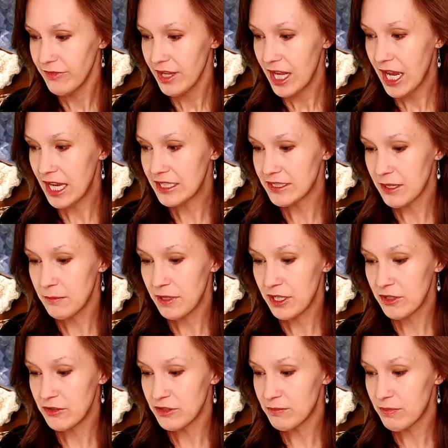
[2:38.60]
and somebody
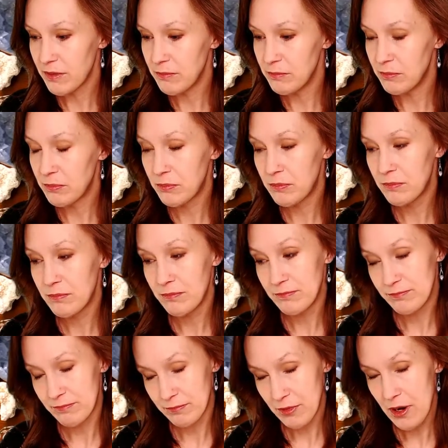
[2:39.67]
who's been
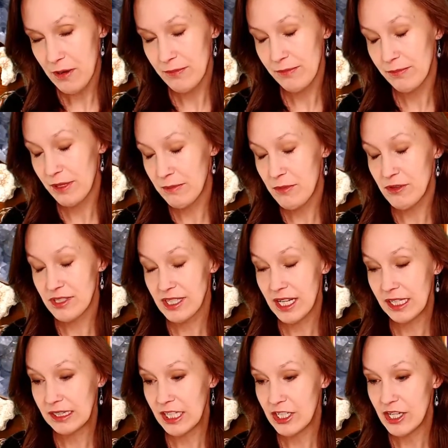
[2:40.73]
probably most
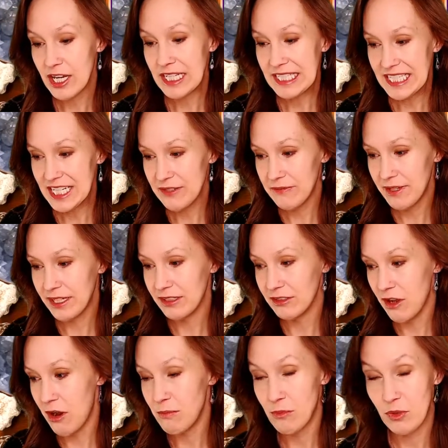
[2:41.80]
likely giving a
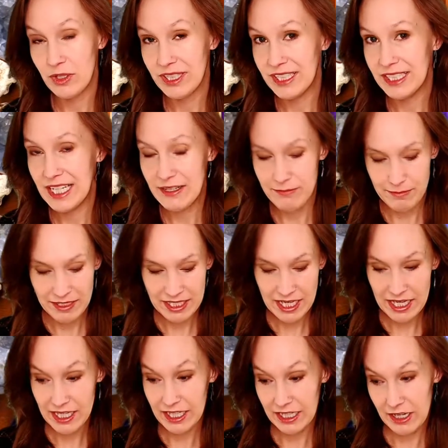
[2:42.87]
lot more than they've been
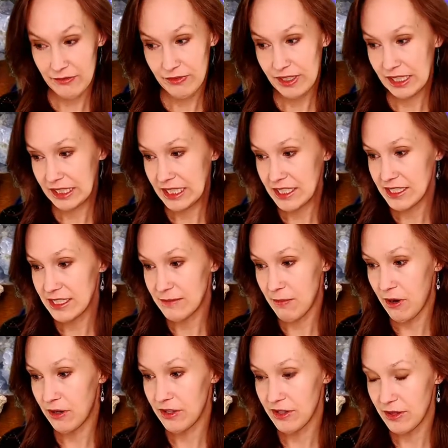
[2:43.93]
getting. And I feel like this is
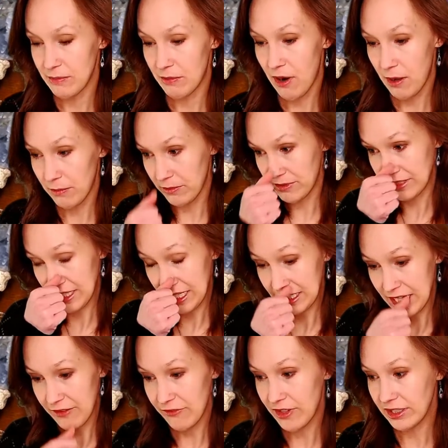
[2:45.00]
part of the problem. It's like
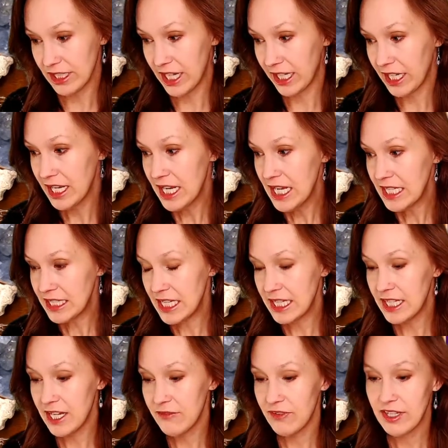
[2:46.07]
they feel like they
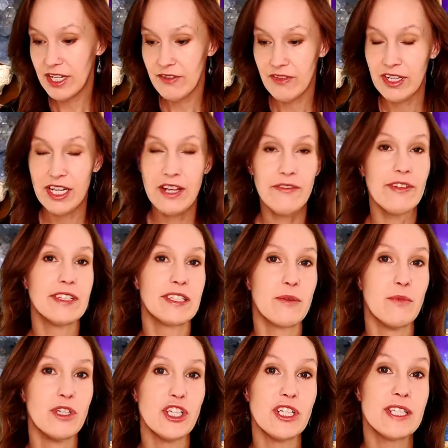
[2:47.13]
give and give and give, and
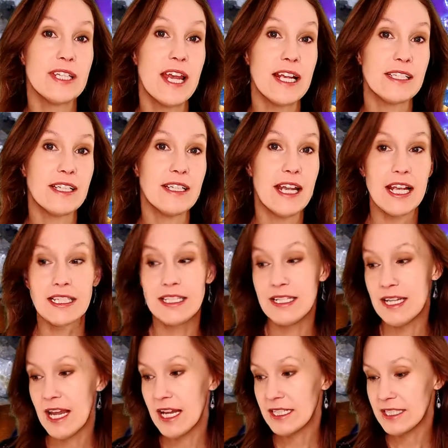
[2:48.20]
someone just takes and takes and
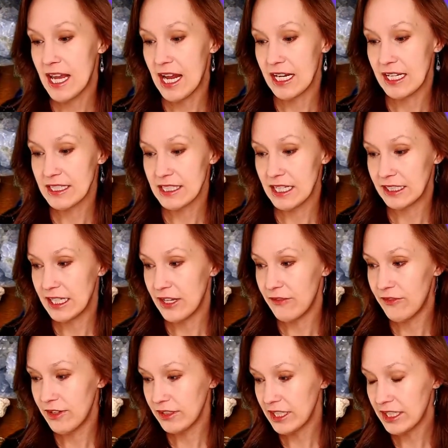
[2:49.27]
takes. And it's like they
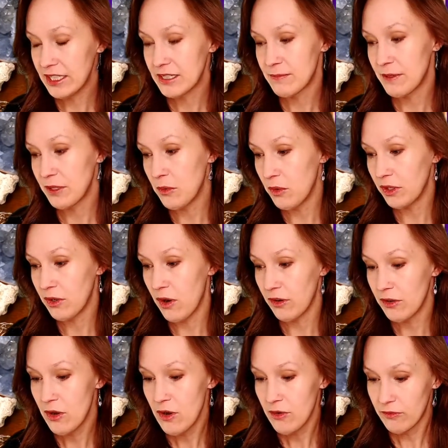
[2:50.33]
feel like it's been going on
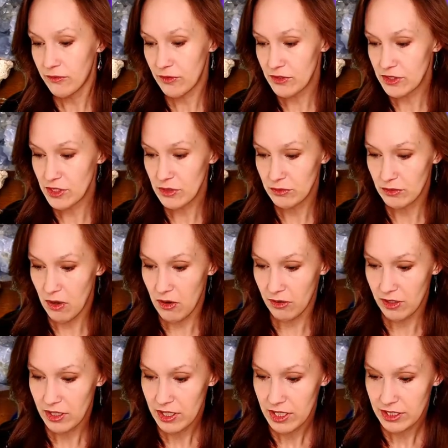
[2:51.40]
for too long.
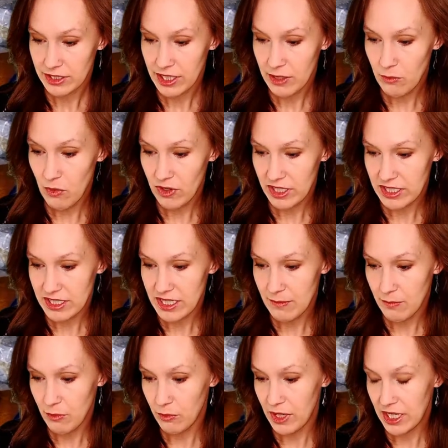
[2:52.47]
They want to step
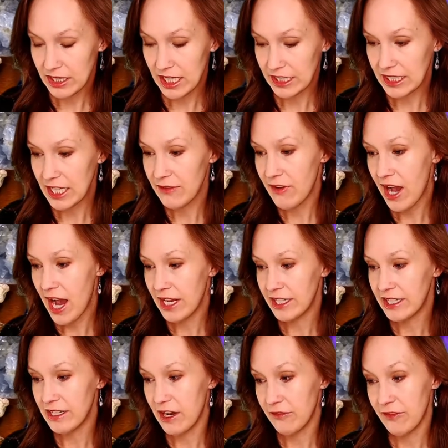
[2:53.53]
away, like they've had
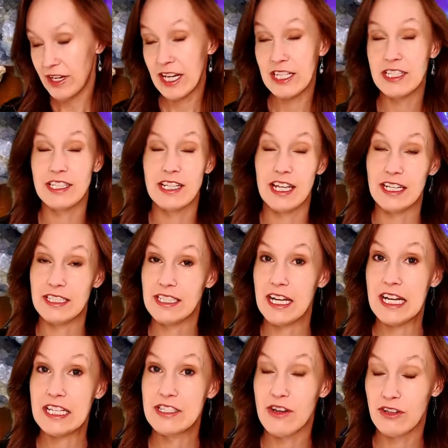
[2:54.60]
enough. And it's like I said,
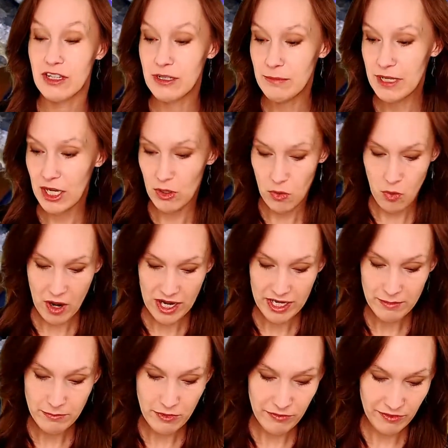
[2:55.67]
it's not going to be a
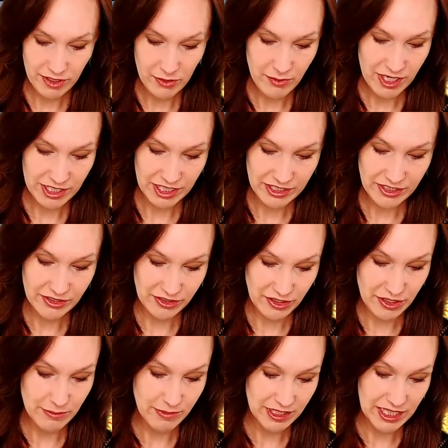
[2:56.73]
quiet moving away. This is going
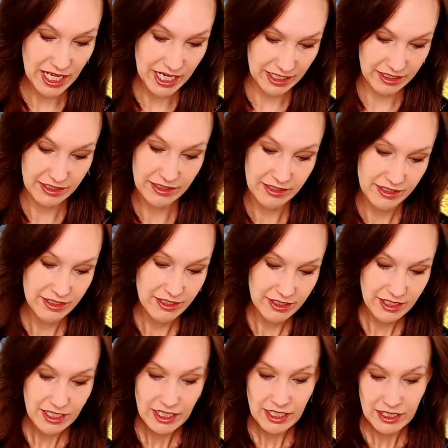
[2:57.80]
to be like,
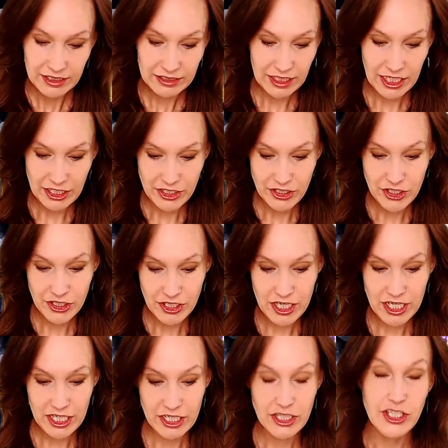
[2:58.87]
like she's
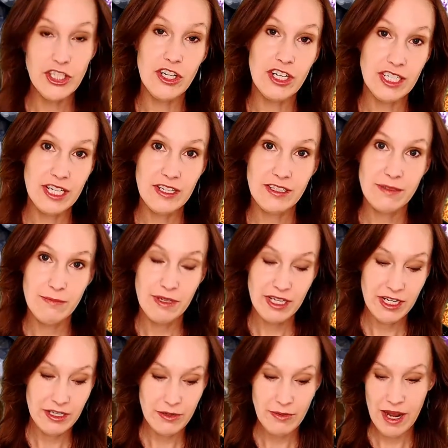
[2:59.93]
gonna she's gonna tear somebody
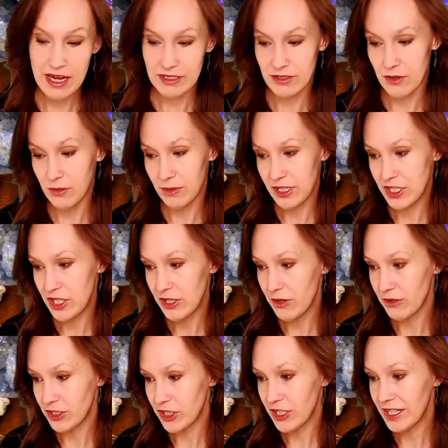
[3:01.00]
a new asshole when she
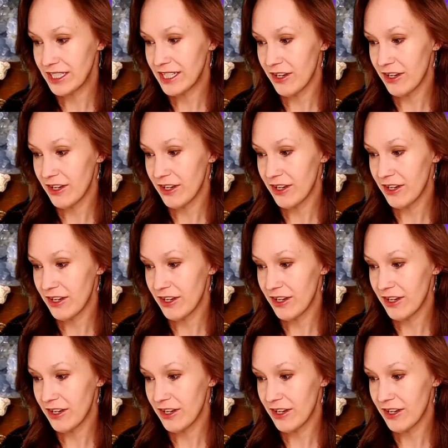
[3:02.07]
goes. She's gonna tell